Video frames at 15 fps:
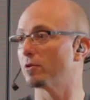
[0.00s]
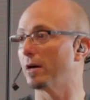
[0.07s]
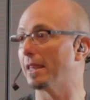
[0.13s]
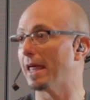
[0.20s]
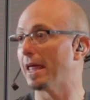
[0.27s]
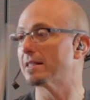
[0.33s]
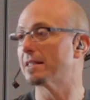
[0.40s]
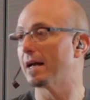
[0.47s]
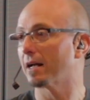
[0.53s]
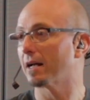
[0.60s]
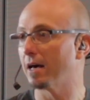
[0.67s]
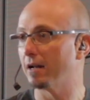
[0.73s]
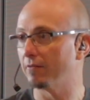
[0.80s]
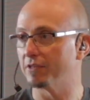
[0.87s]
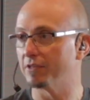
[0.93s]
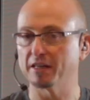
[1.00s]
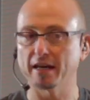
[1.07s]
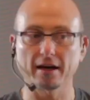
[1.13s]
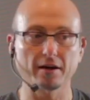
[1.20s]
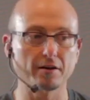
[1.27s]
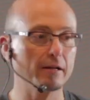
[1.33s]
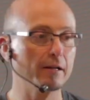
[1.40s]
I like that kind of a
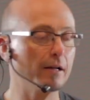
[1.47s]
sound.